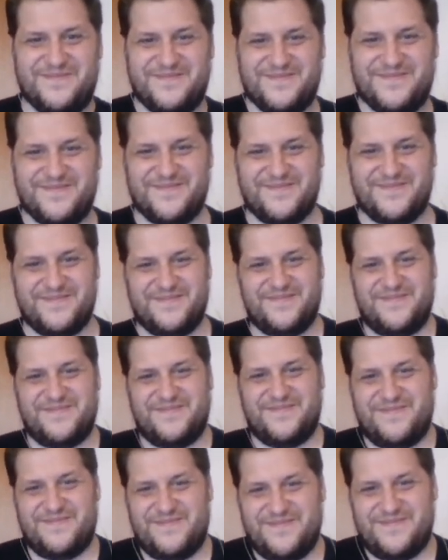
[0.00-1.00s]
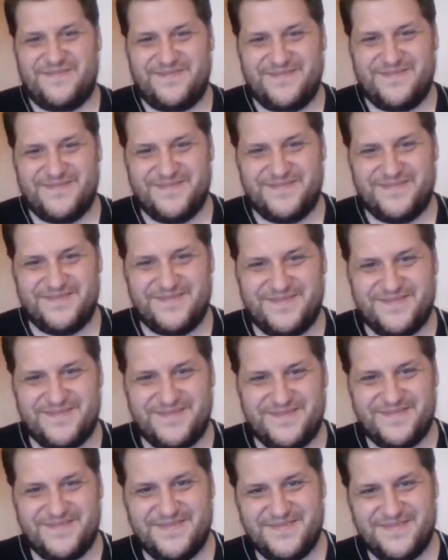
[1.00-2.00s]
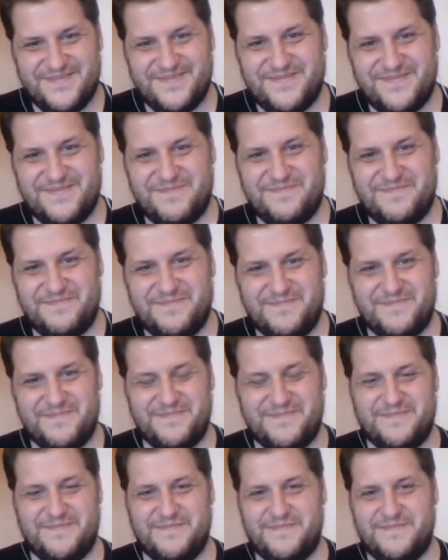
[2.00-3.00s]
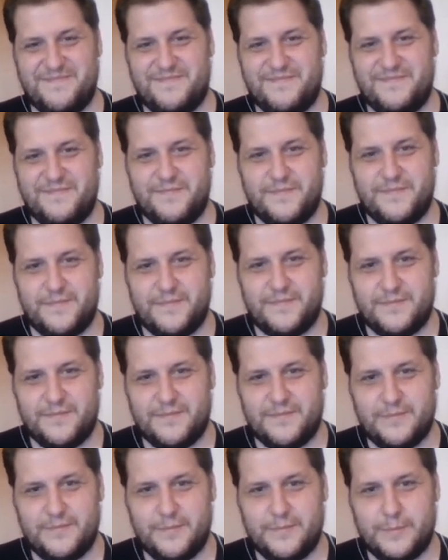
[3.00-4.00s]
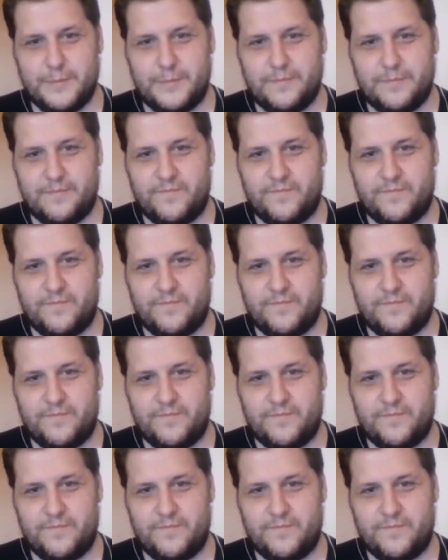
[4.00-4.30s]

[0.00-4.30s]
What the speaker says: (not speaking)